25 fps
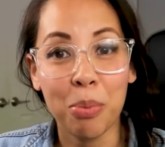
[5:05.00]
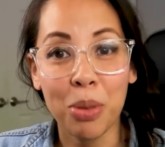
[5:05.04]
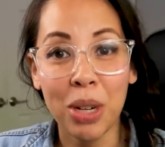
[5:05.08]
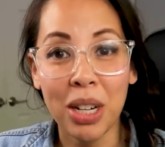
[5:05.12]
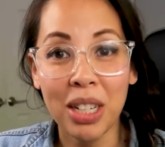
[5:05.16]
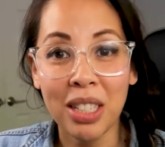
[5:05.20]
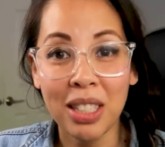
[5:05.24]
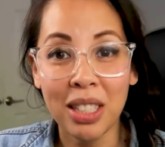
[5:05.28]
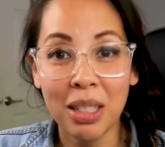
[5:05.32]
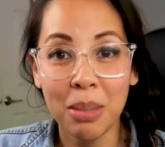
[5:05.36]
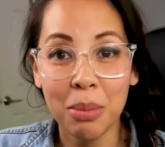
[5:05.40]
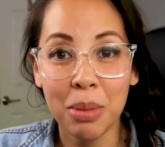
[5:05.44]

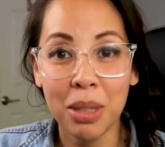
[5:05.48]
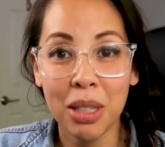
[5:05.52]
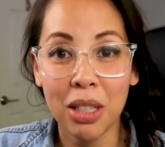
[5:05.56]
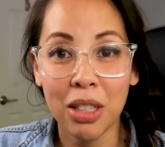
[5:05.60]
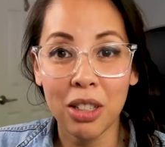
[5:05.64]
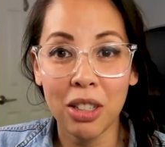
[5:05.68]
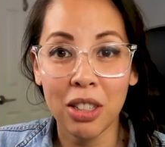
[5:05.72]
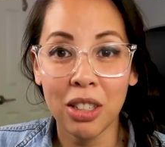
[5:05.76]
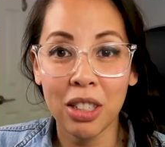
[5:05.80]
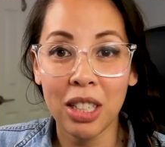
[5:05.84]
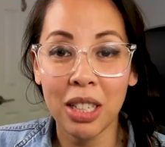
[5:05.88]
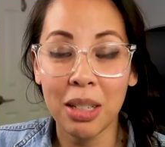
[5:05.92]
breast
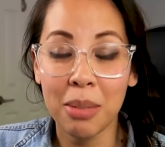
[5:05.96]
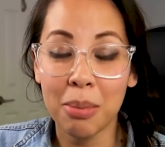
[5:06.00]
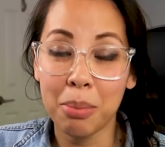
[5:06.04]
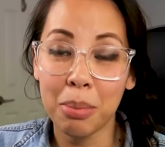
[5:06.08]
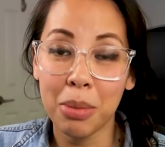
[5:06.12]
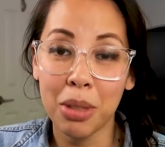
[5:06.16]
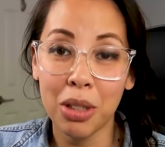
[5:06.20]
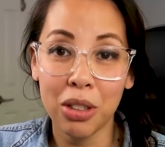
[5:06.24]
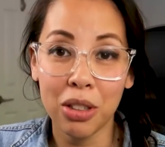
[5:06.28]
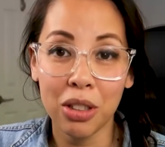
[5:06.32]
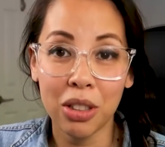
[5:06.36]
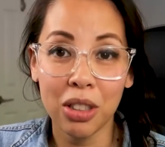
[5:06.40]
milk
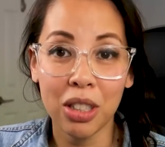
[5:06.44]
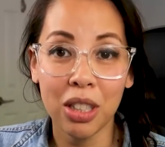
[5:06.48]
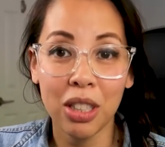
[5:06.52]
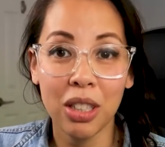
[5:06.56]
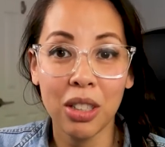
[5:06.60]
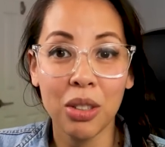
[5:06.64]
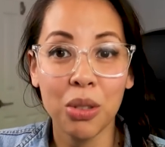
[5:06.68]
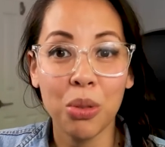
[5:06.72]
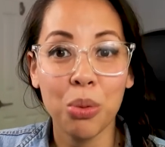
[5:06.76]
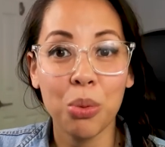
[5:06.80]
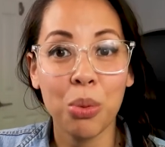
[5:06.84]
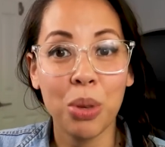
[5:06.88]
and milk
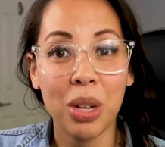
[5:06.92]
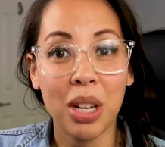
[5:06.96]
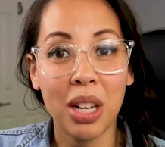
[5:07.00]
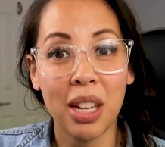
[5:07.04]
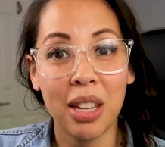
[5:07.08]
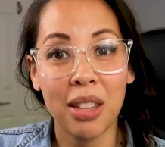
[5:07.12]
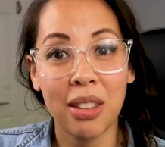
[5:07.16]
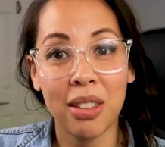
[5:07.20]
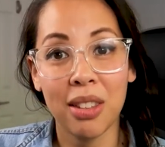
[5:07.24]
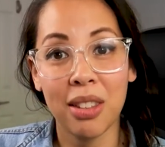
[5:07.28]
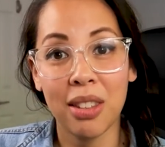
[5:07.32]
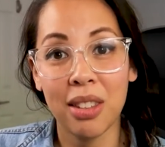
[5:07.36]

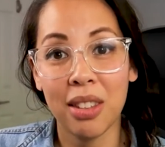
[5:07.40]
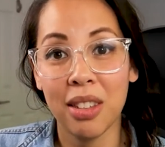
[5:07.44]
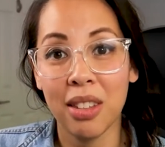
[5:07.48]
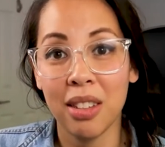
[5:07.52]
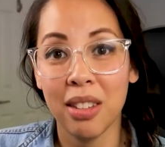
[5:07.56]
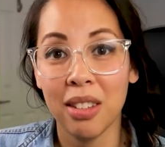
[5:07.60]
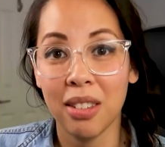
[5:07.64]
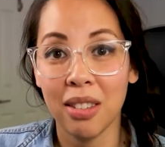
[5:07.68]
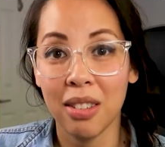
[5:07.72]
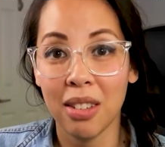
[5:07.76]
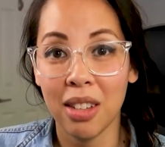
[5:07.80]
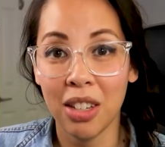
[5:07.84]
with
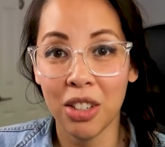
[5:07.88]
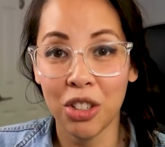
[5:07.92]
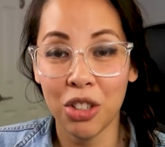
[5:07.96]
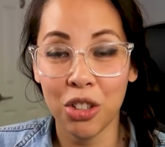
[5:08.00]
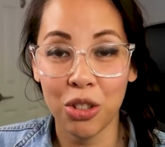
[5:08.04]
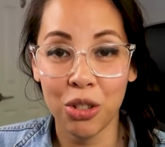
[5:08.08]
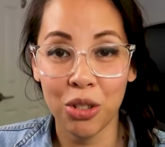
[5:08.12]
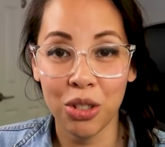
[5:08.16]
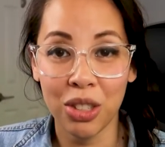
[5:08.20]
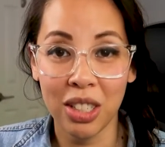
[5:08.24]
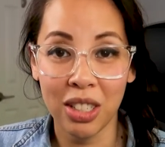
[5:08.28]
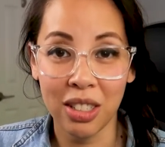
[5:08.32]

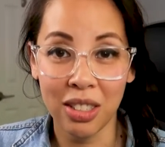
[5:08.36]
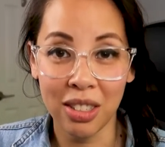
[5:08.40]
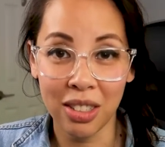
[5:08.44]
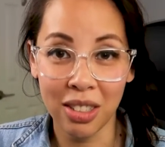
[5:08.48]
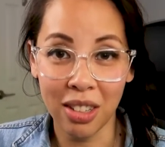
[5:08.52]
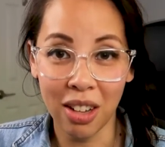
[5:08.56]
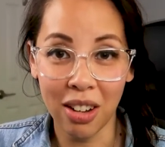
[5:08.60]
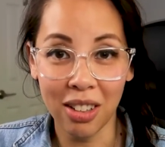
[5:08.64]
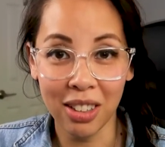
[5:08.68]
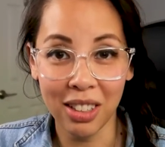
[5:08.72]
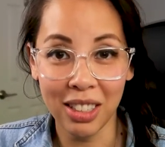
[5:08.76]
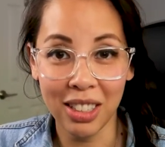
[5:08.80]
introducing
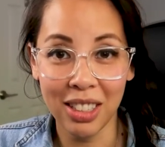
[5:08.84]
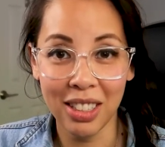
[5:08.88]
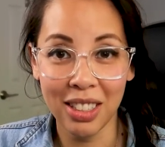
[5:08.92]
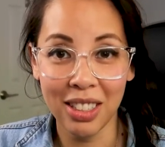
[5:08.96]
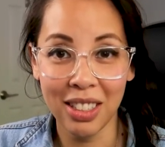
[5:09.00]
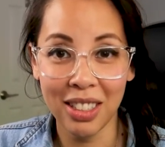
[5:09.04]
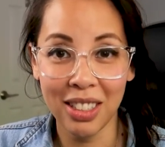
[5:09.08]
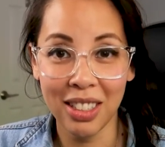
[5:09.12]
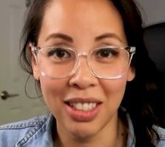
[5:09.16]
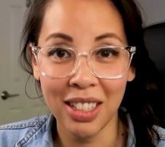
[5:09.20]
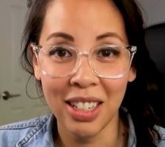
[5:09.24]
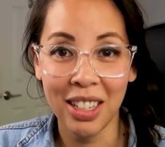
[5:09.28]

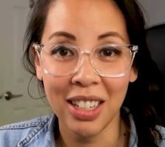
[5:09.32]
solids.